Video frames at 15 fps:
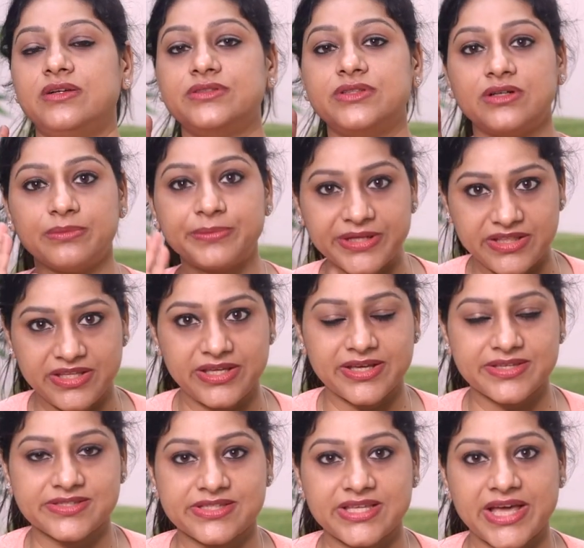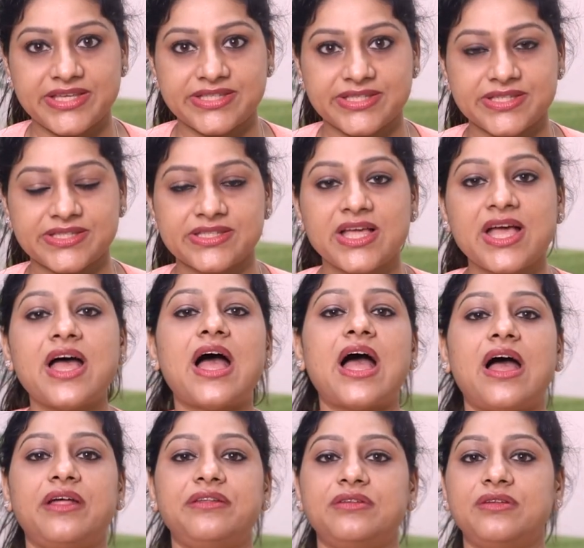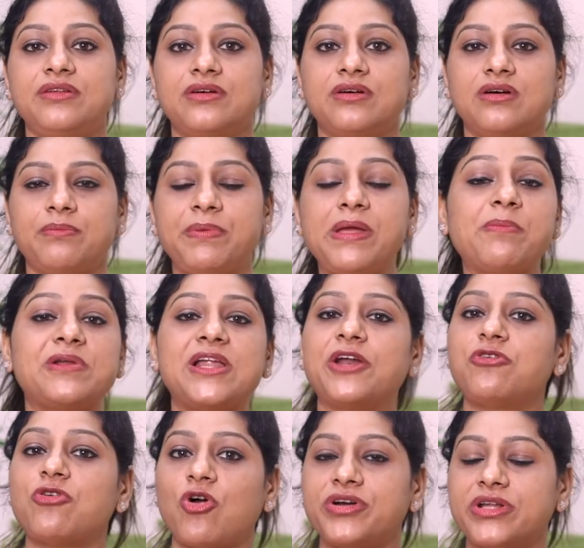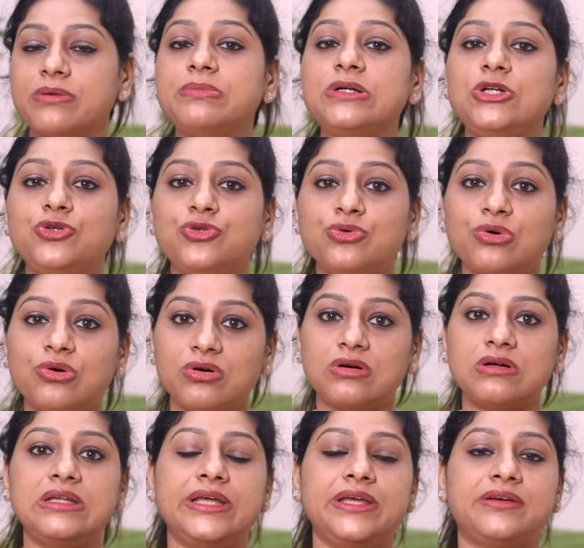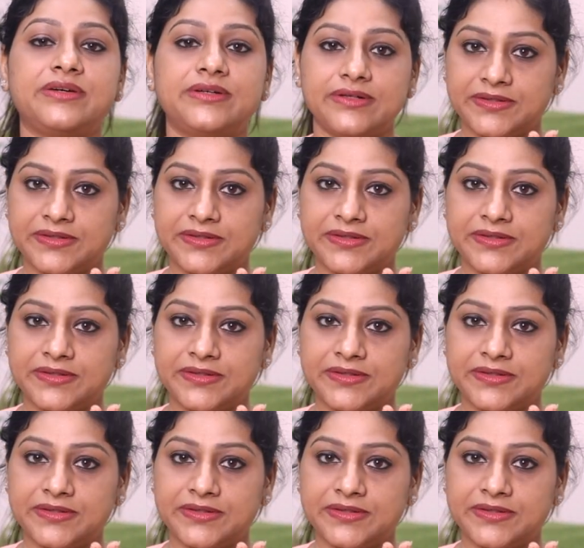the breathing exercises, and people are not able to like